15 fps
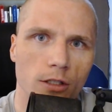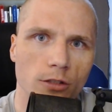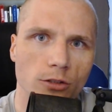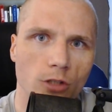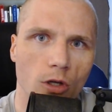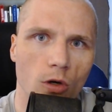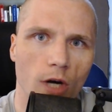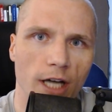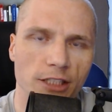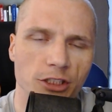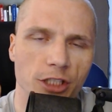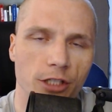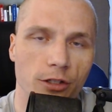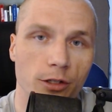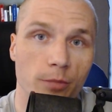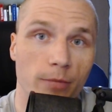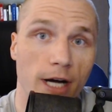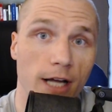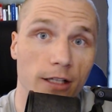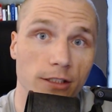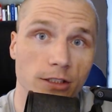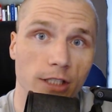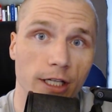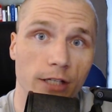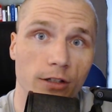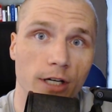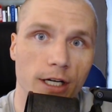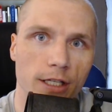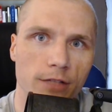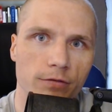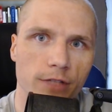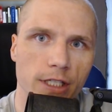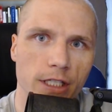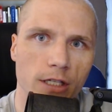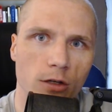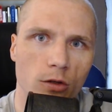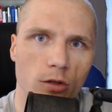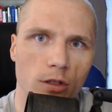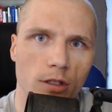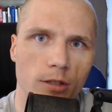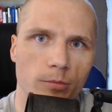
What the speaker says: So I share the mileage later on in the video,